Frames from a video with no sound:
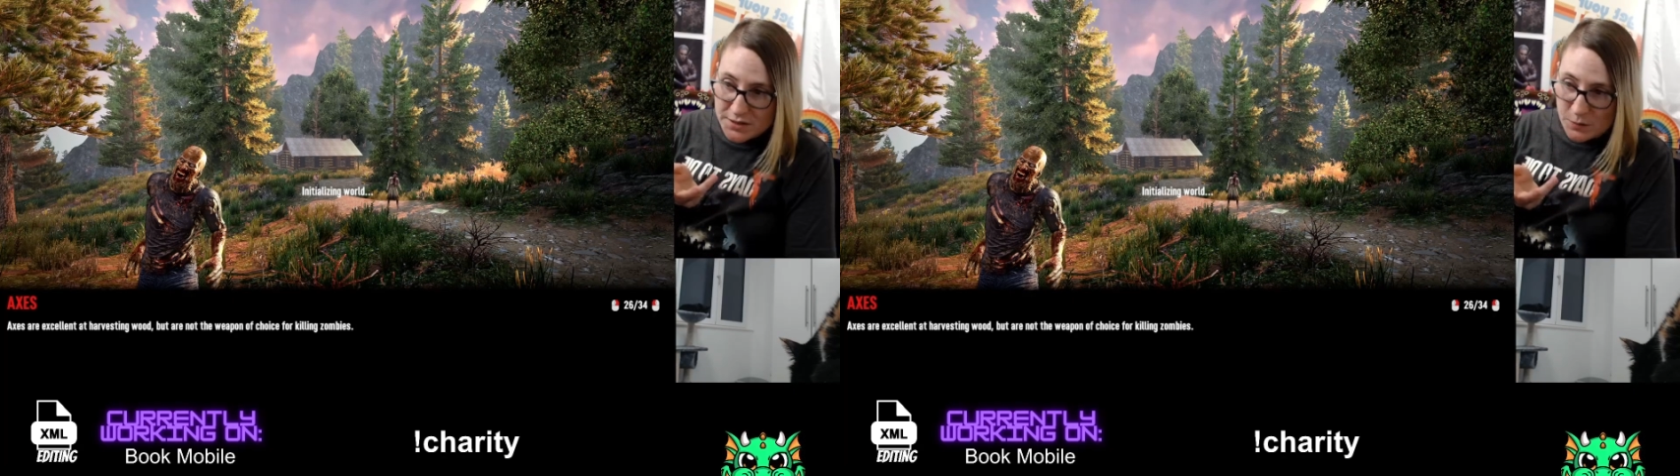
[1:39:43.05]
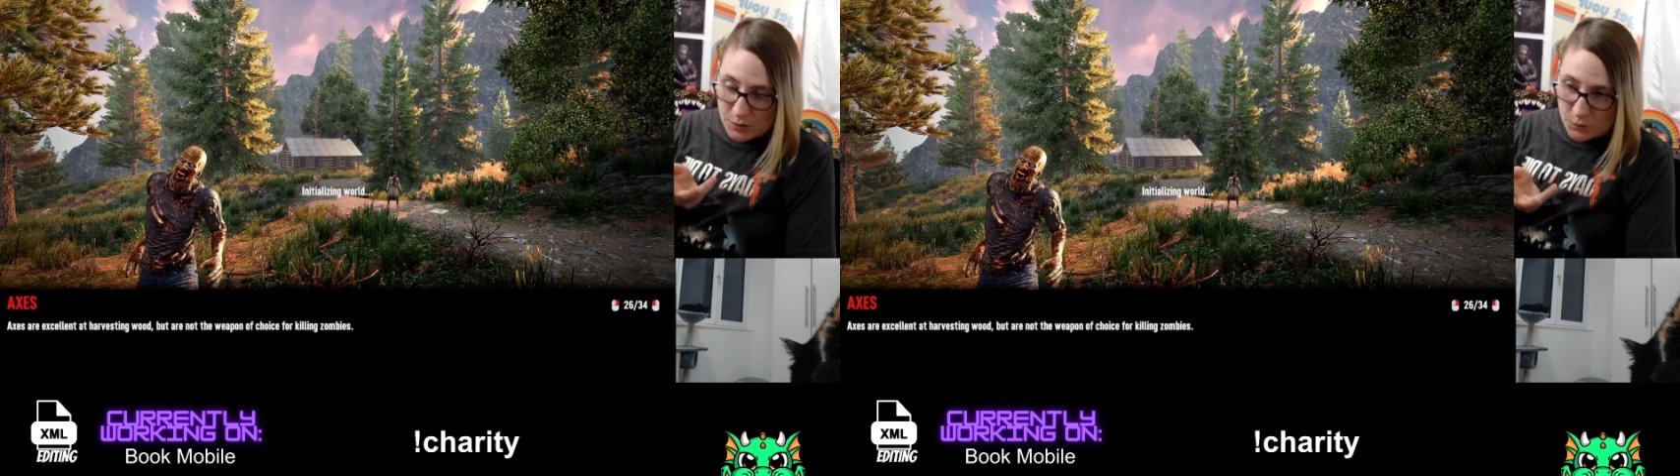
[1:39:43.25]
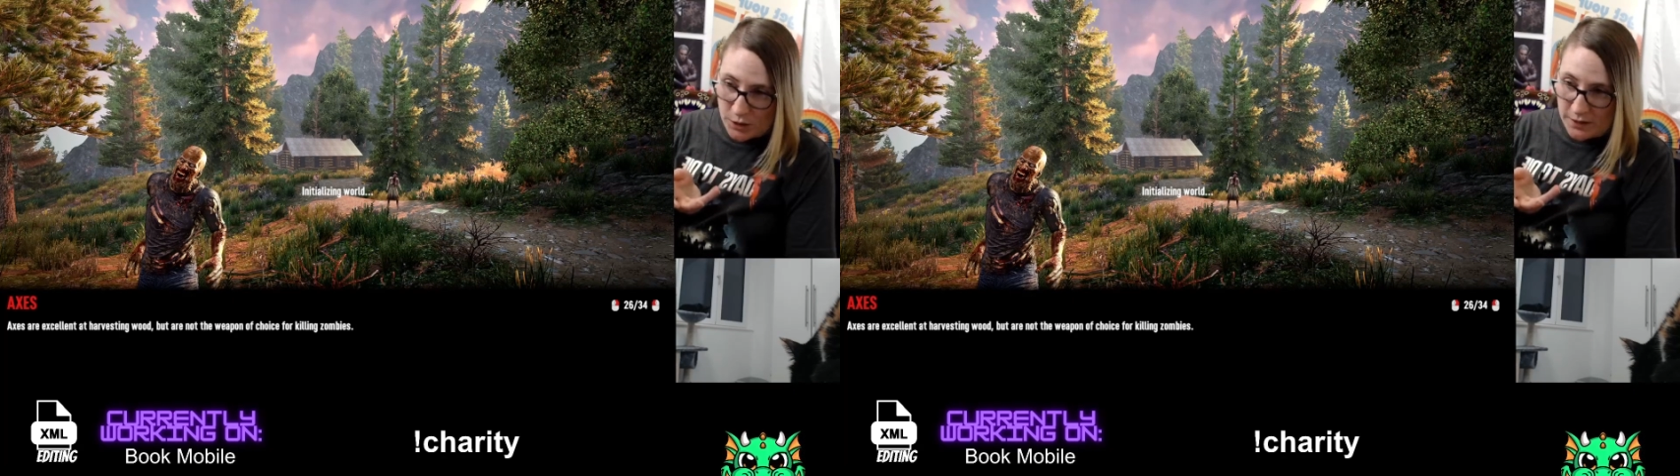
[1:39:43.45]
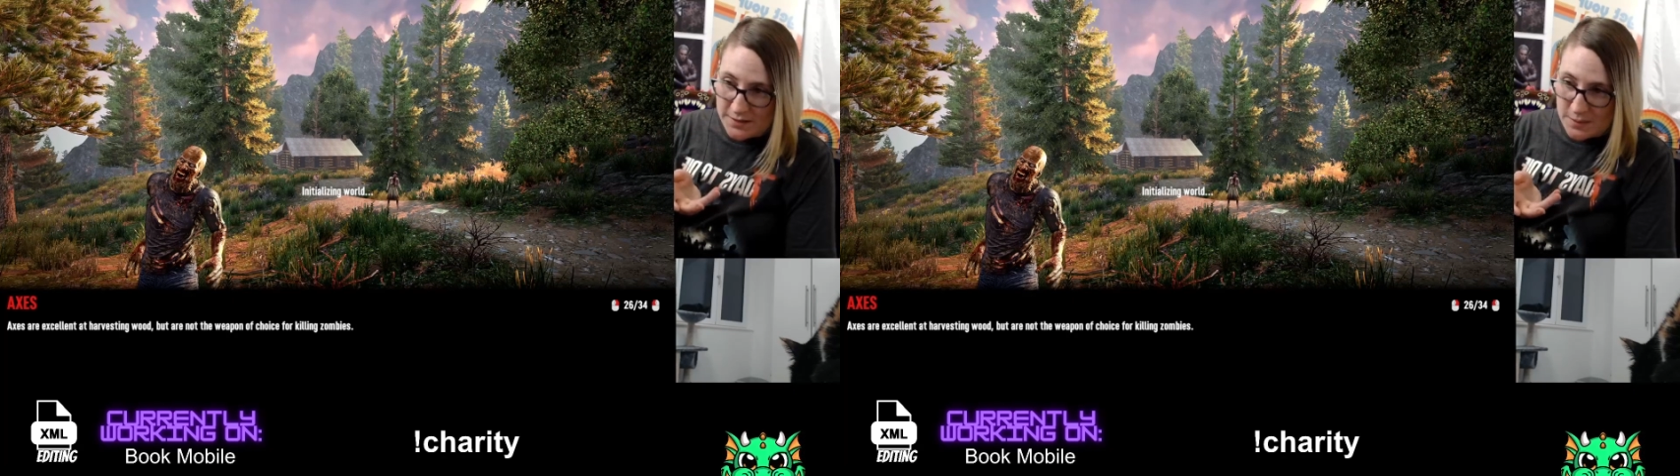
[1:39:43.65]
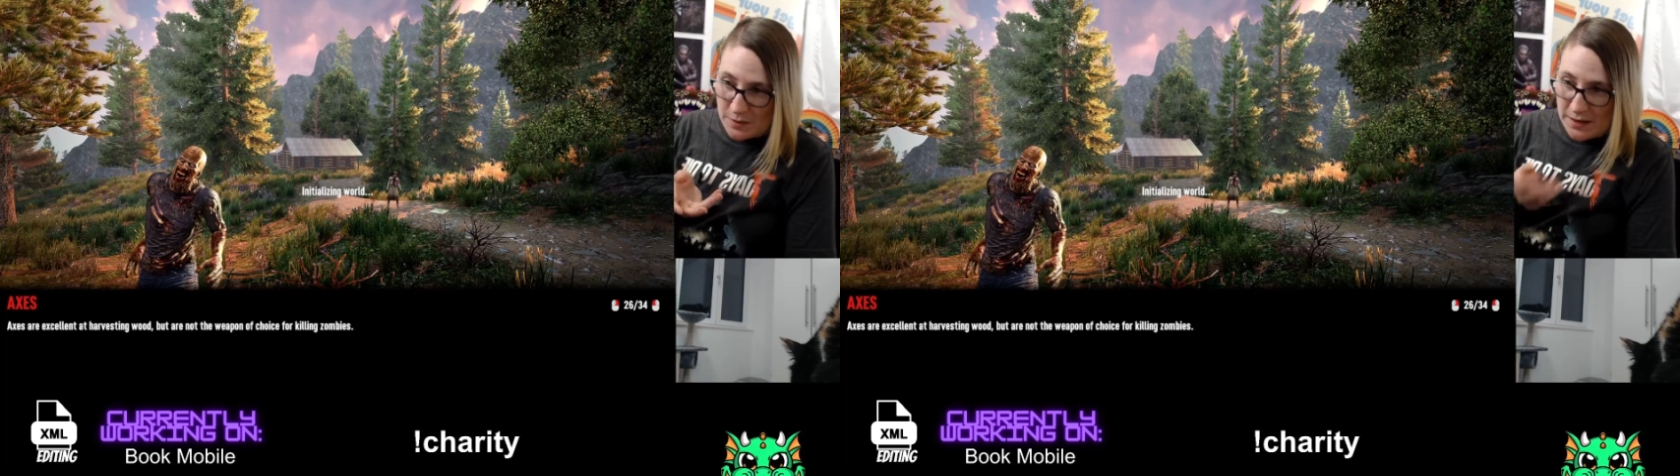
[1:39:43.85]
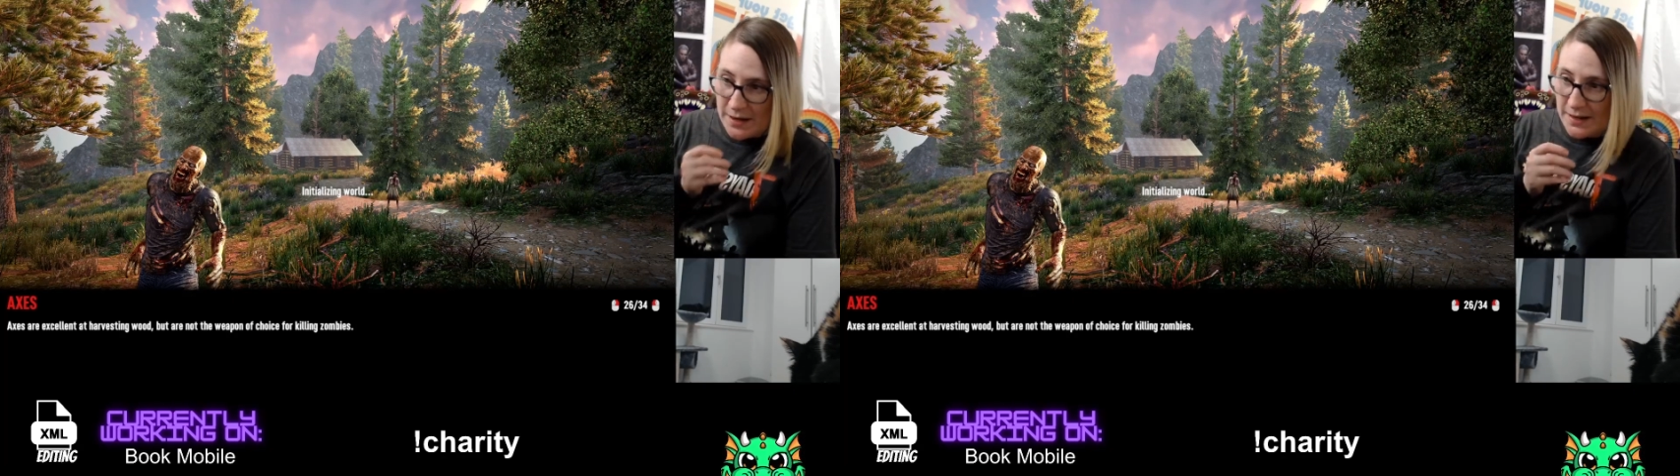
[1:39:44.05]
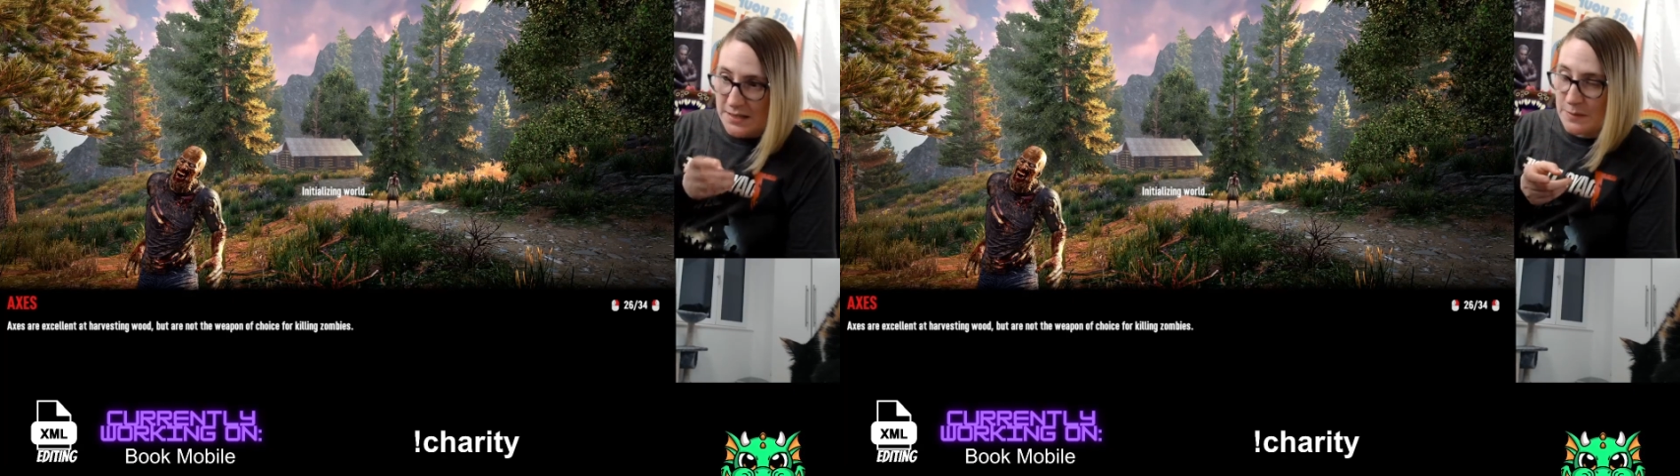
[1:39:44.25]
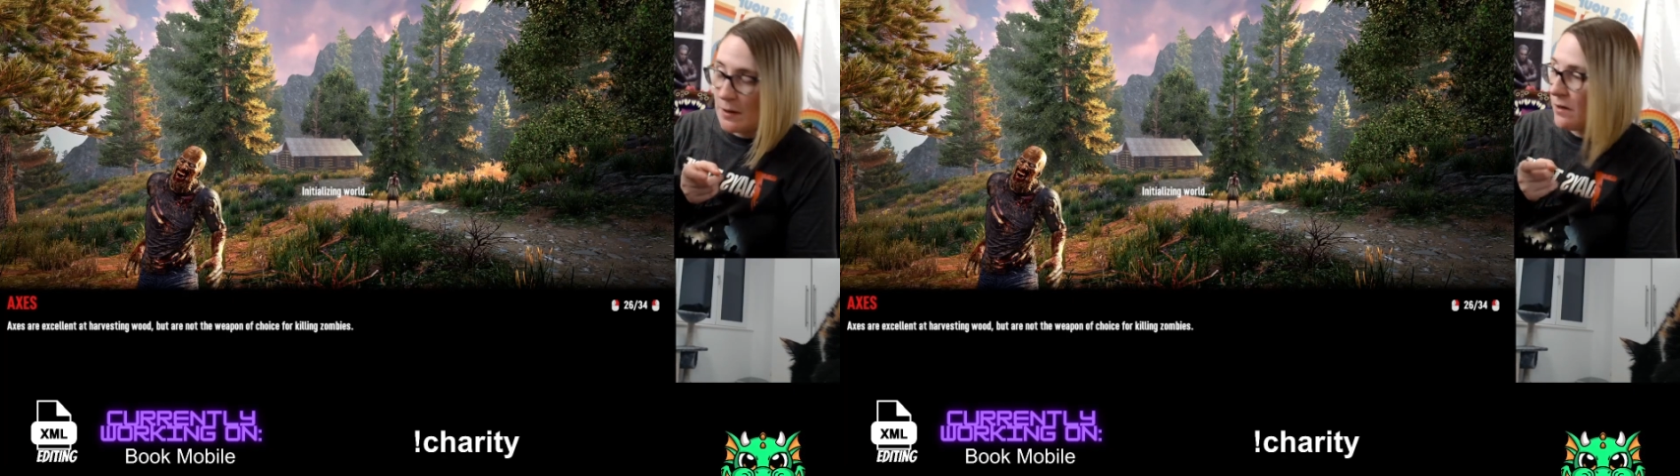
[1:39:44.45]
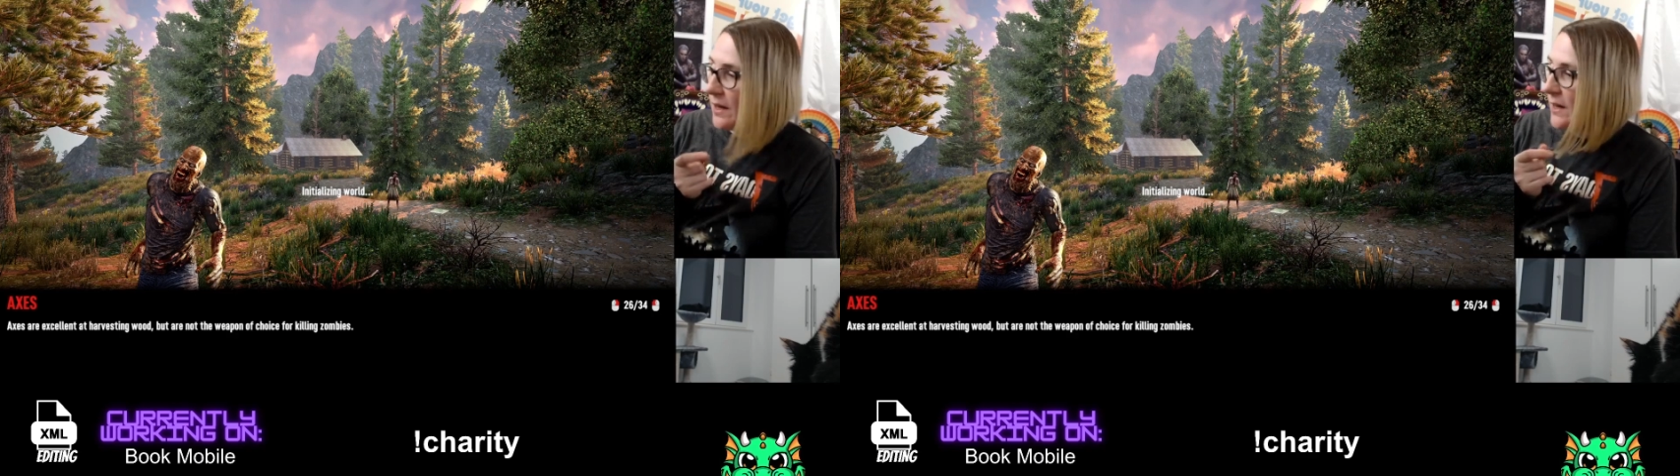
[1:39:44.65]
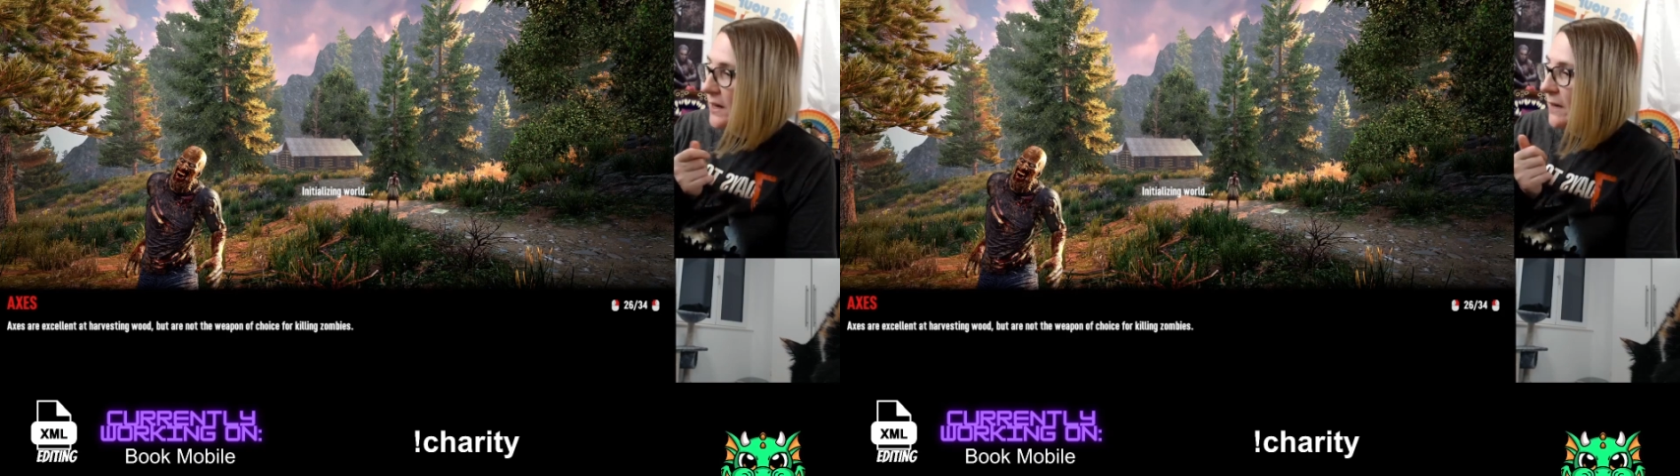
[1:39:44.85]
We could work on some of that XML
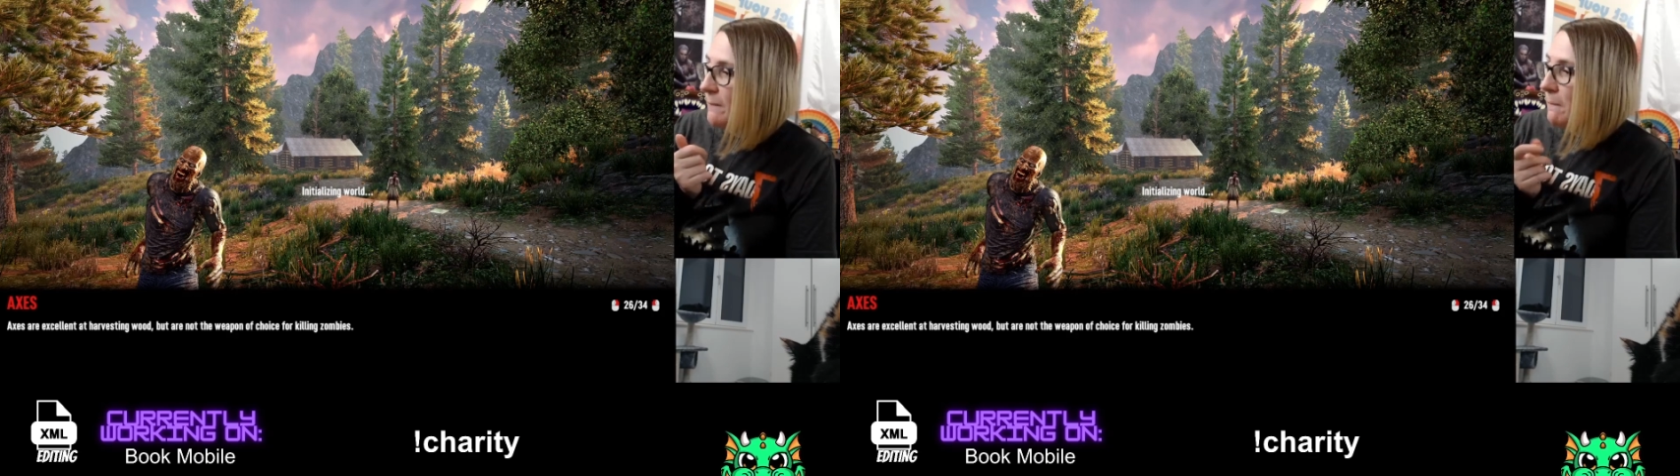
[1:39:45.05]
editing.